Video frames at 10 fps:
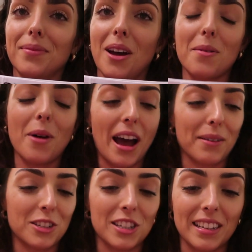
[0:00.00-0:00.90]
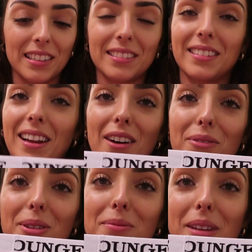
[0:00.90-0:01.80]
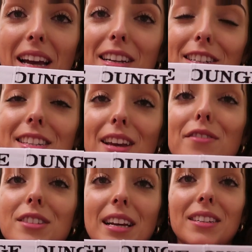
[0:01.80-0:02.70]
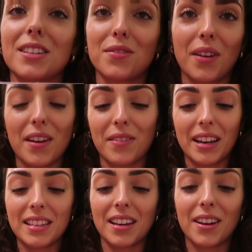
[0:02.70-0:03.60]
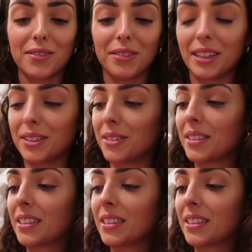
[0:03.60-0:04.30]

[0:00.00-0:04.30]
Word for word: I actually love them. They actually say Santa's fave. That is unreal.